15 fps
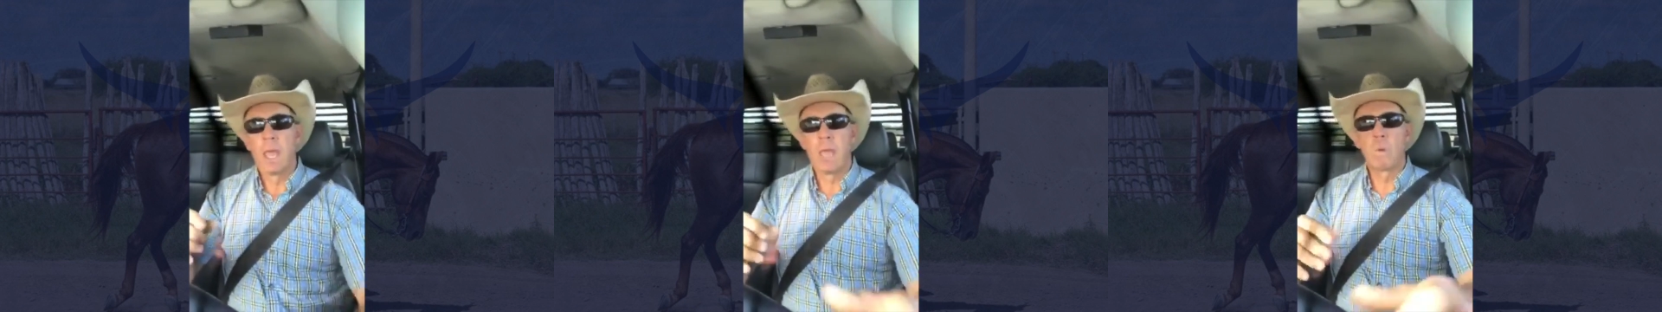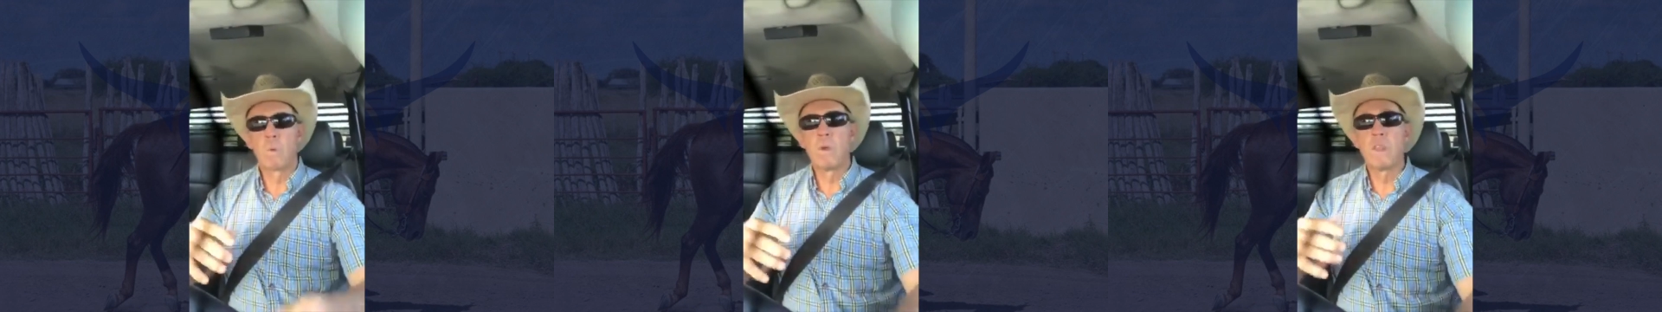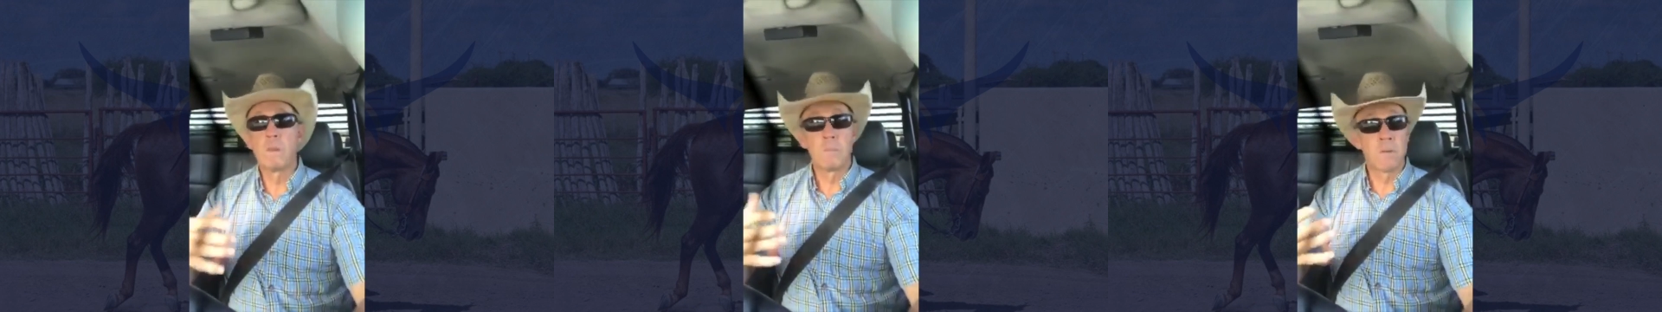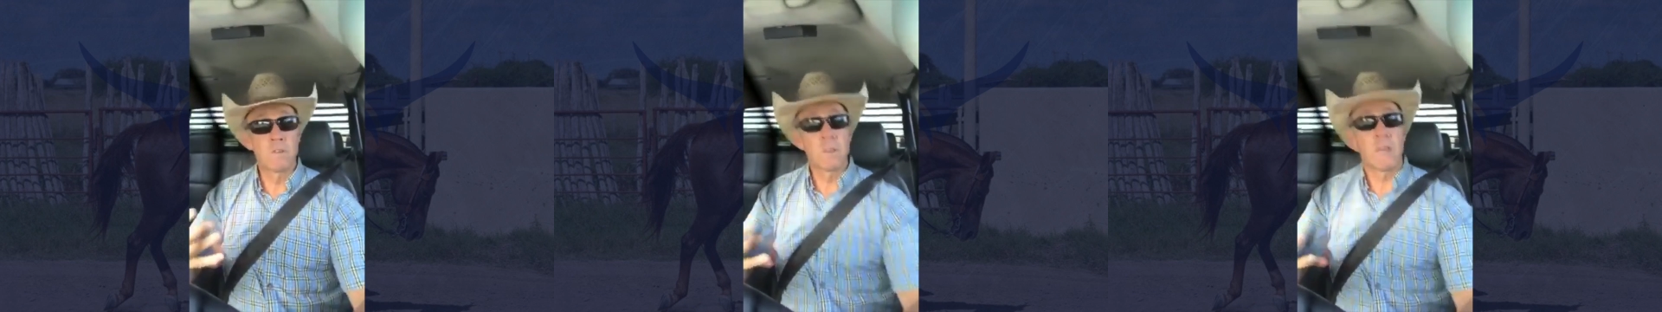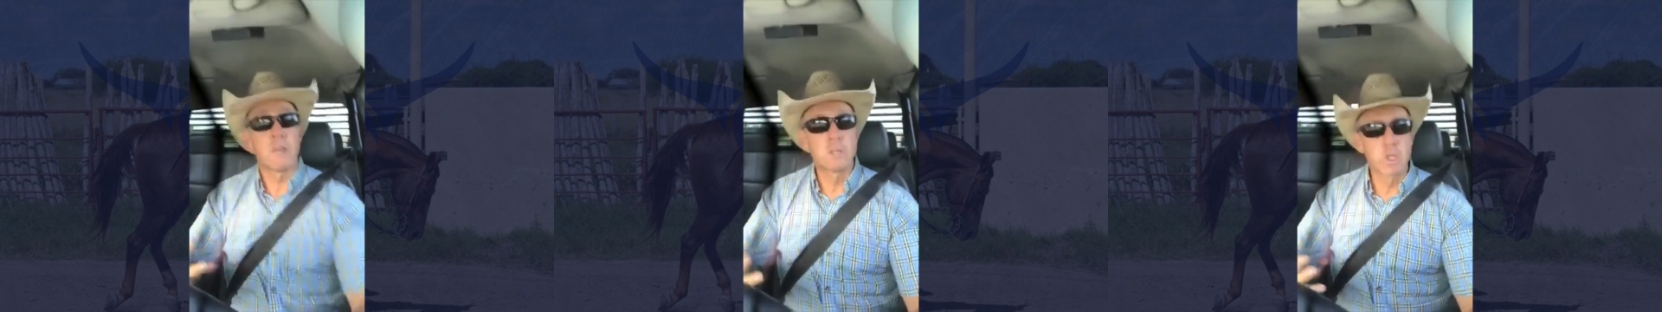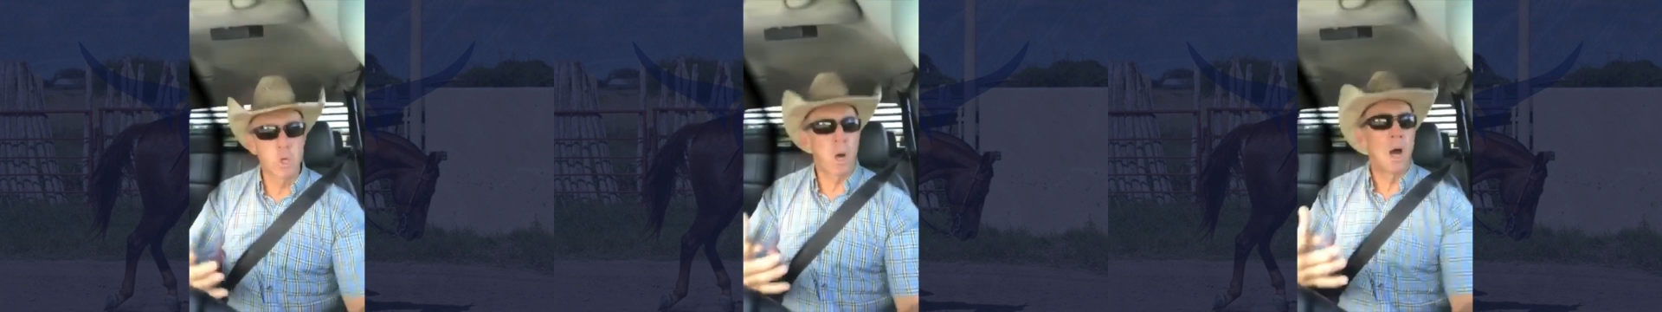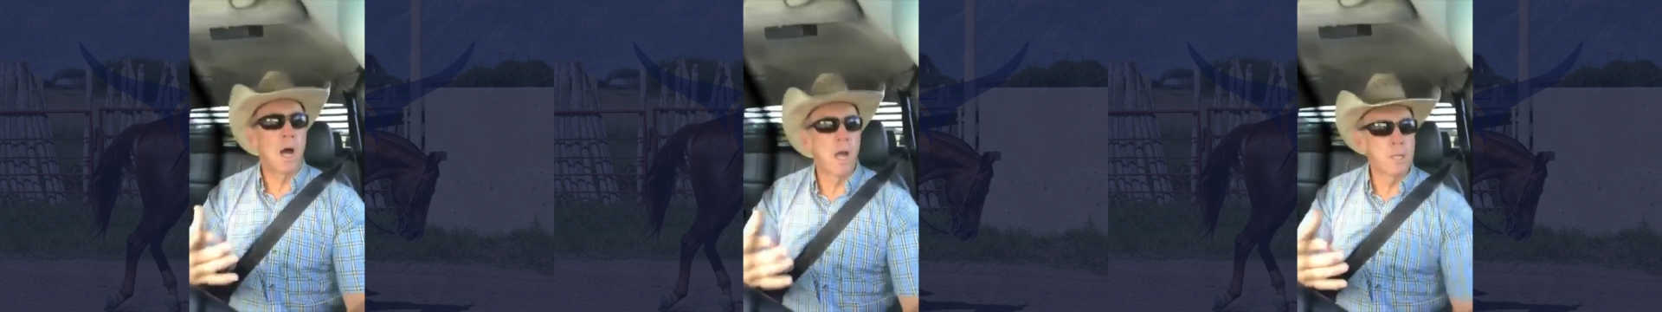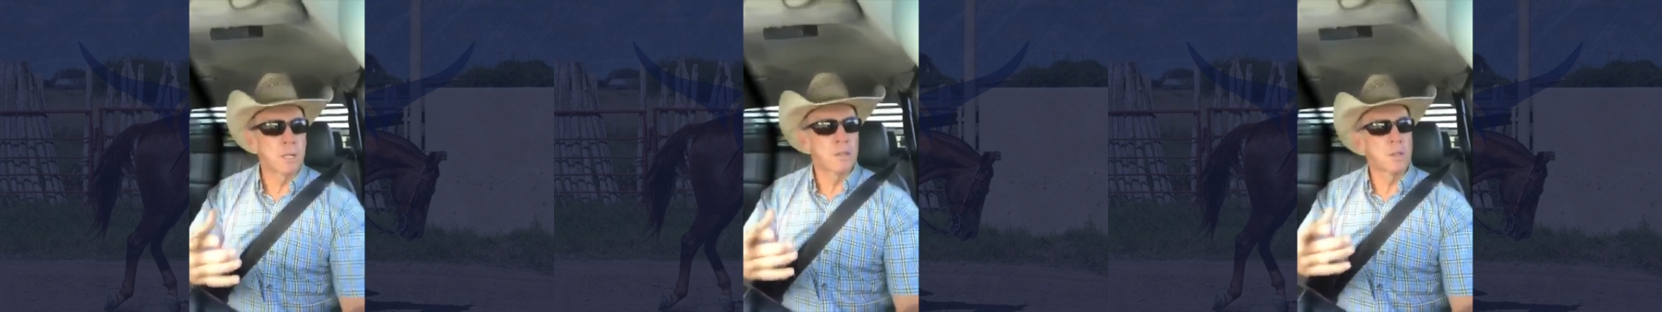rhythm of, say, a
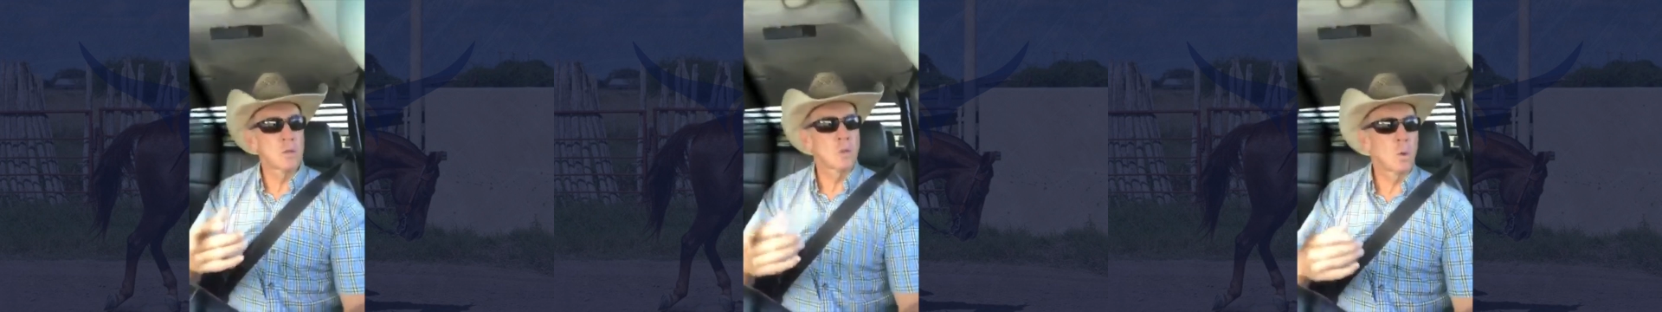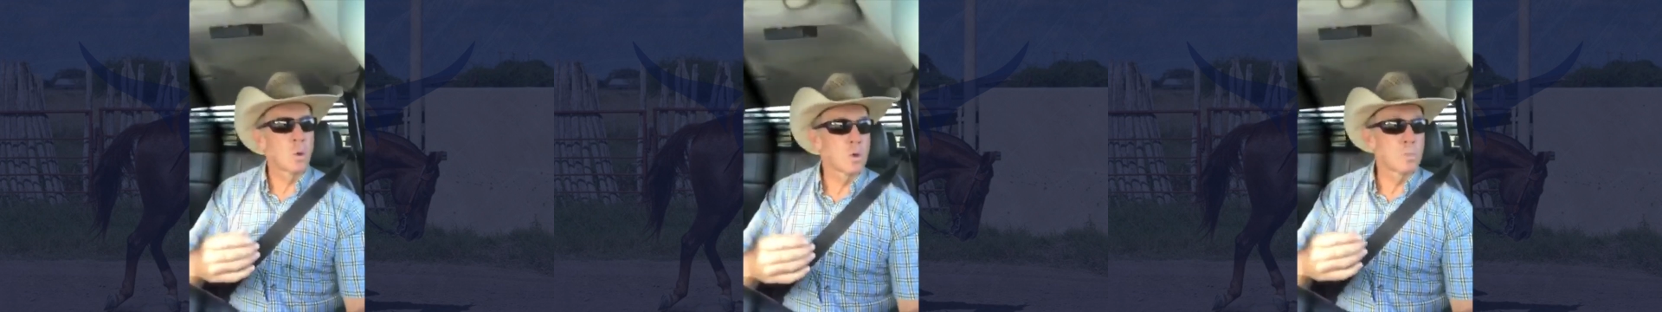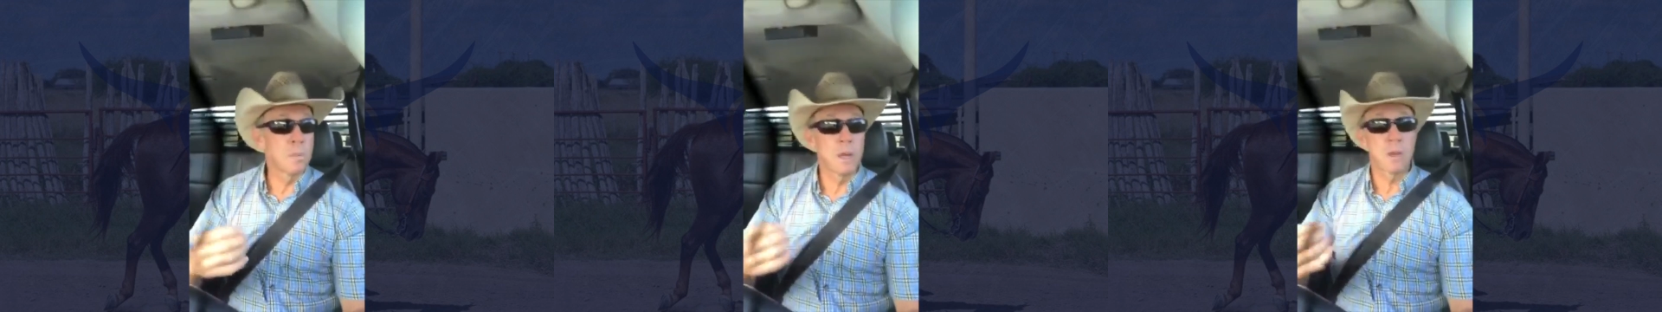trot, and this horse